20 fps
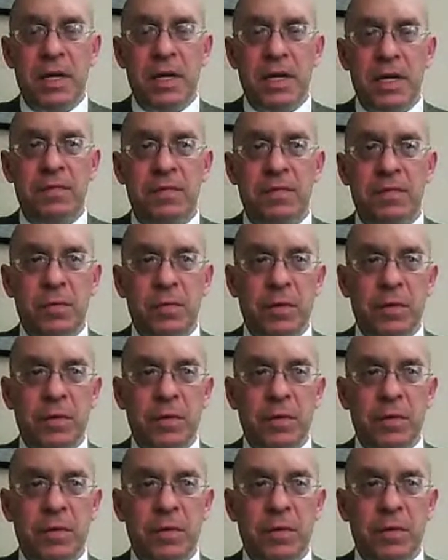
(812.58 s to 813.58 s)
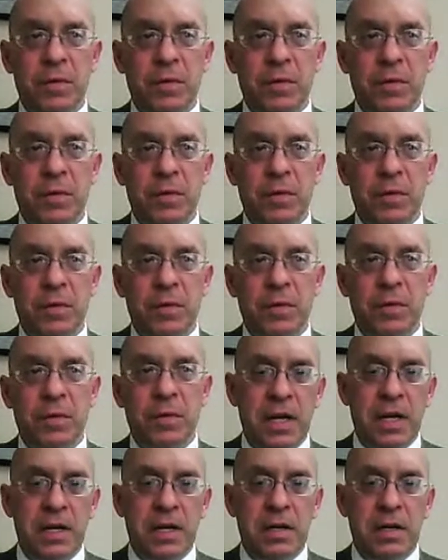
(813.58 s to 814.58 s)
If you
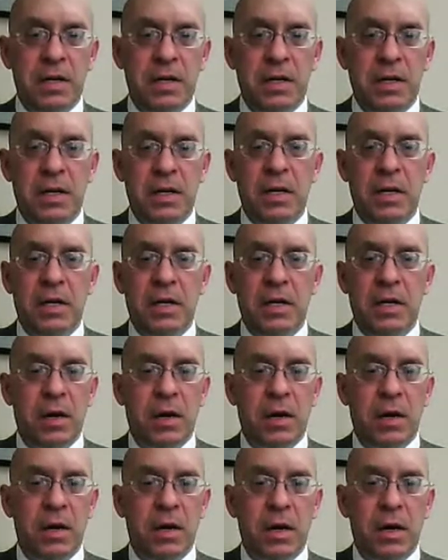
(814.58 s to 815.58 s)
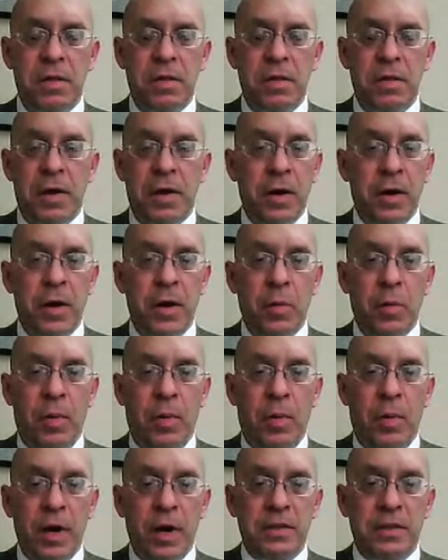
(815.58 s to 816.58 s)
Michigan, there are
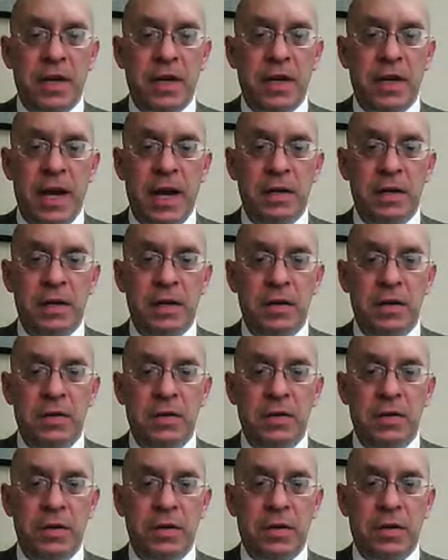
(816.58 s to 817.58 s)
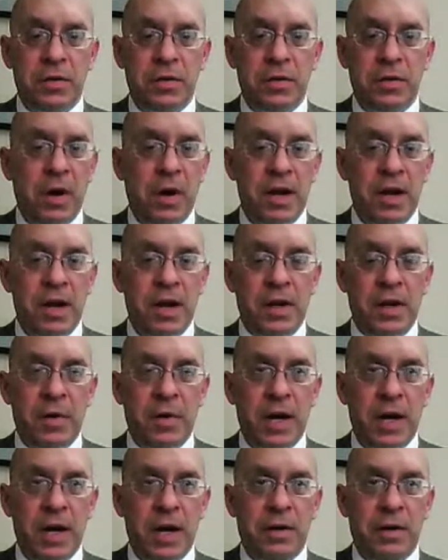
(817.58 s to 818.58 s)
no points added to your
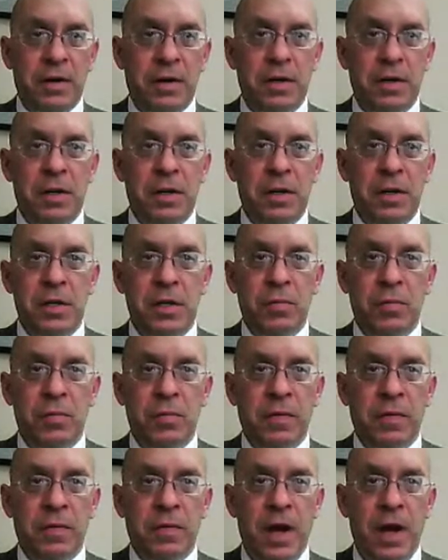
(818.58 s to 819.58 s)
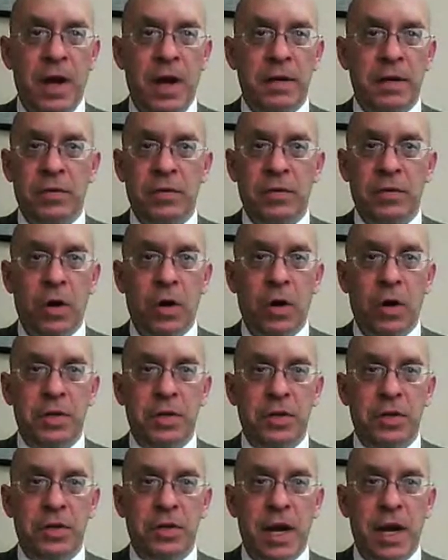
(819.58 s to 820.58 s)
record. You will not go to
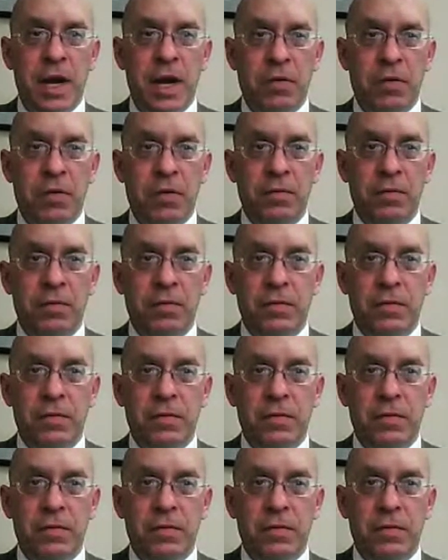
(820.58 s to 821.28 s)
jail.